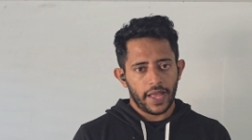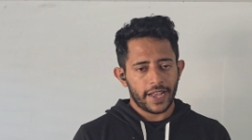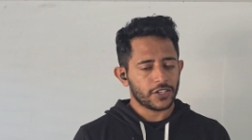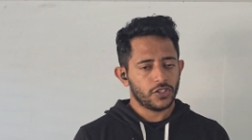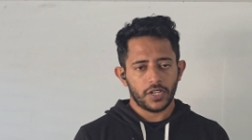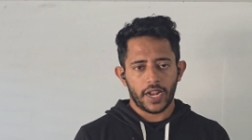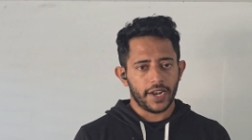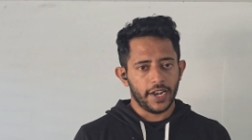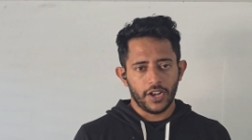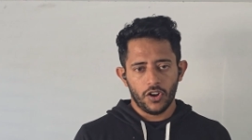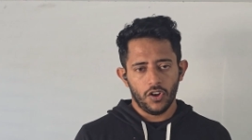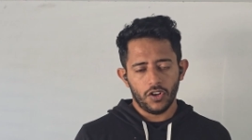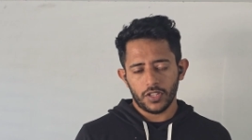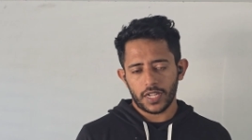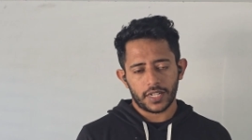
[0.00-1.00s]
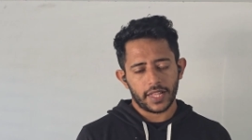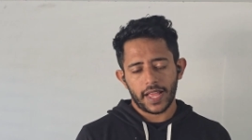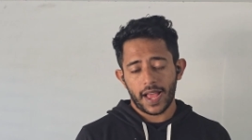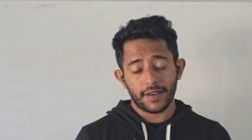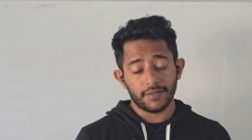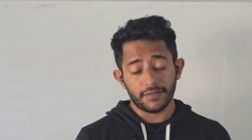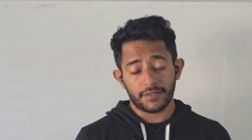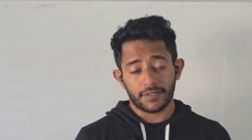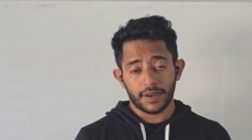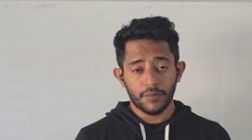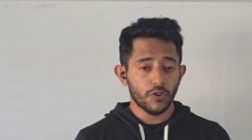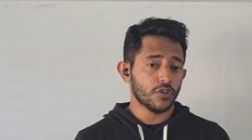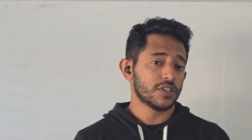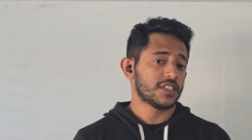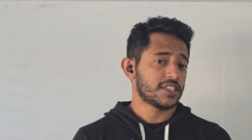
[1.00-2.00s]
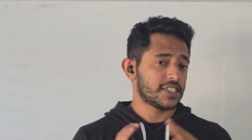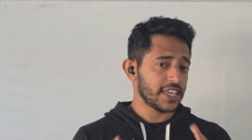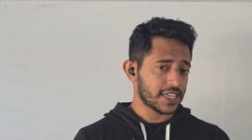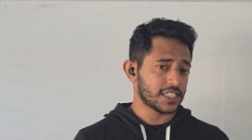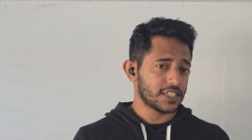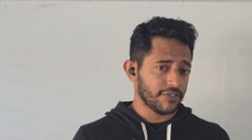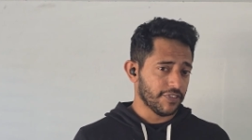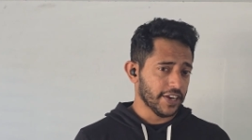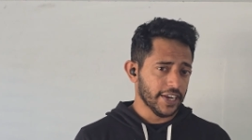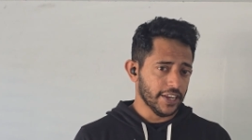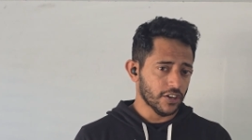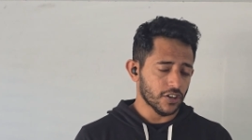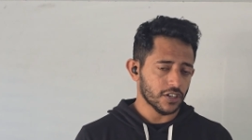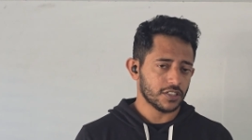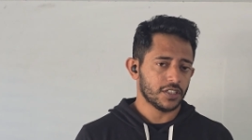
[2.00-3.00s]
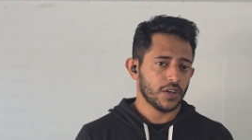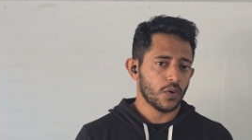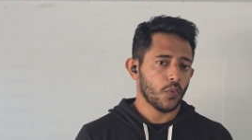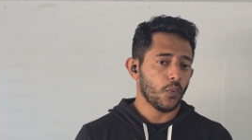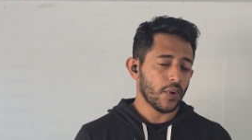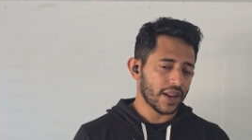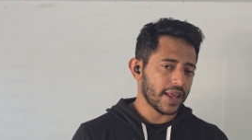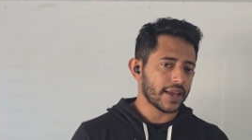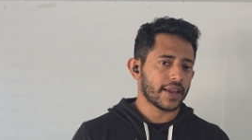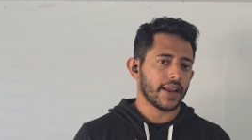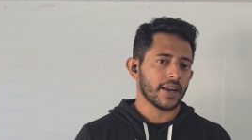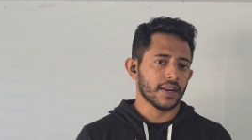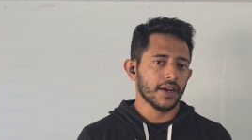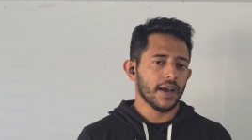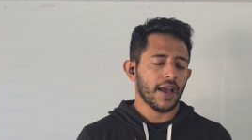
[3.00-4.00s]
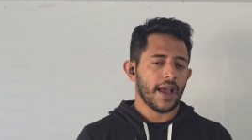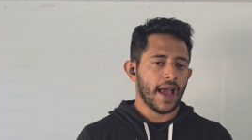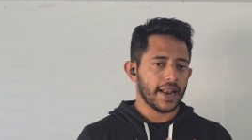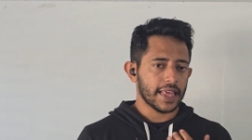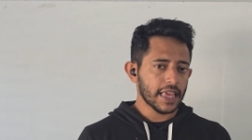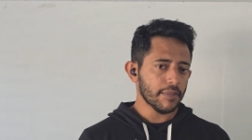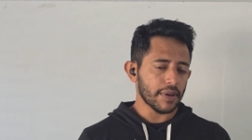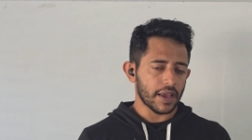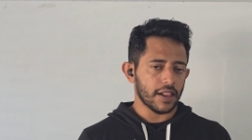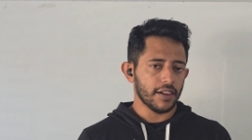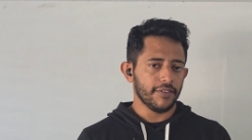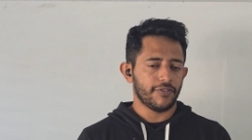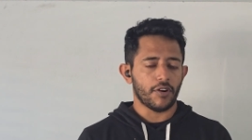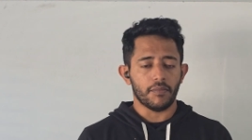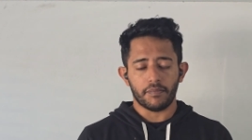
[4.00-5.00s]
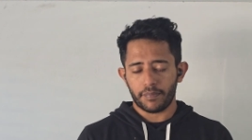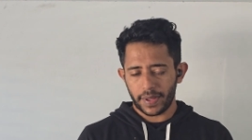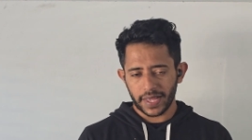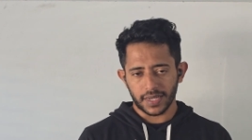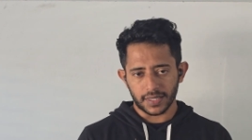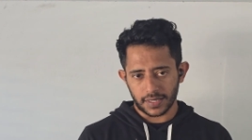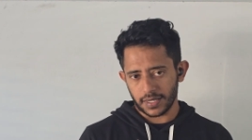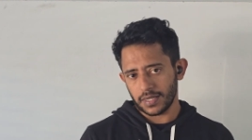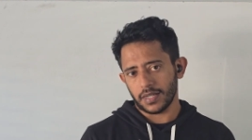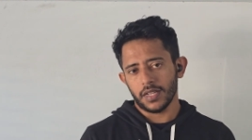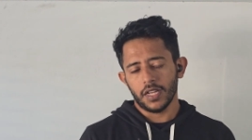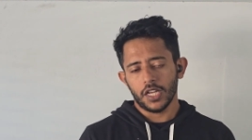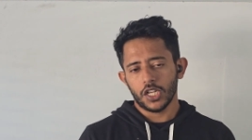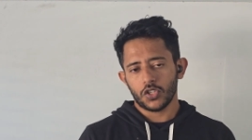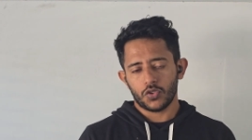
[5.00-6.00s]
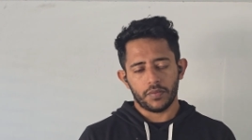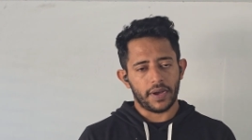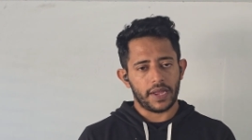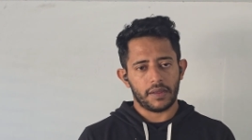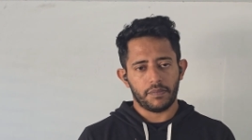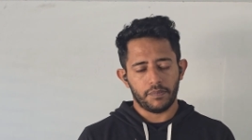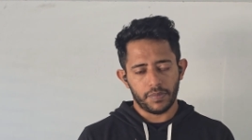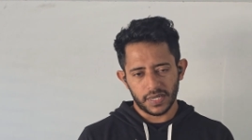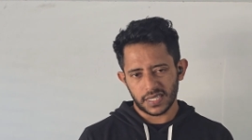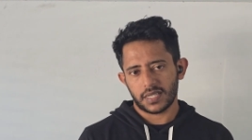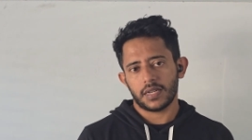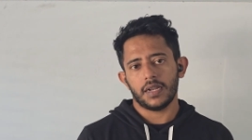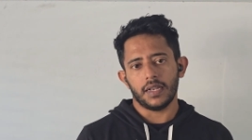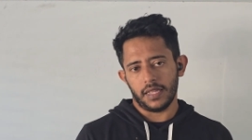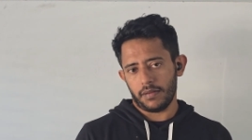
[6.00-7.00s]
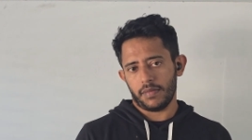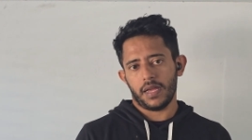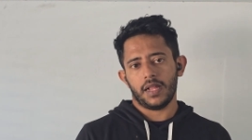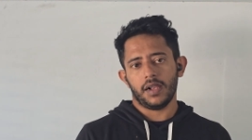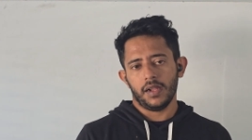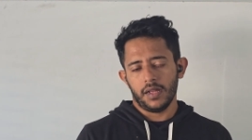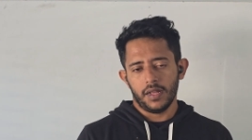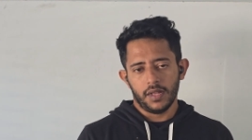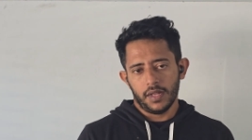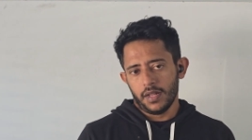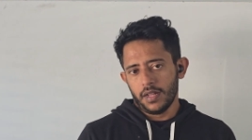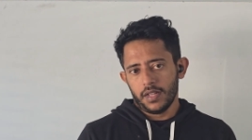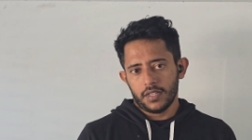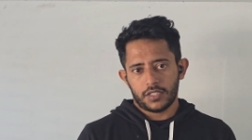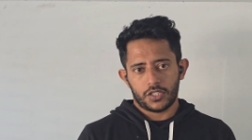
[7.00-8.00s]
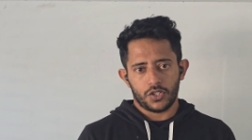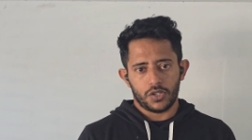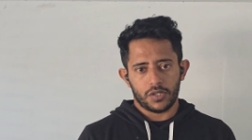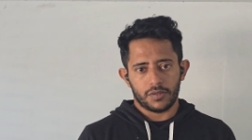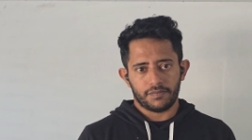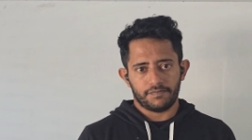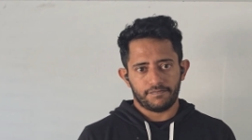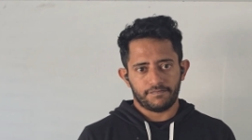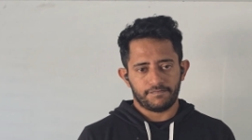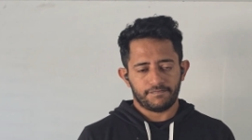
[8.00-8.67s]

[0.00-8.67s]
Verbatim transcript: actually i didn't know that they have removed six videos when i get an email from pearson to my personal email so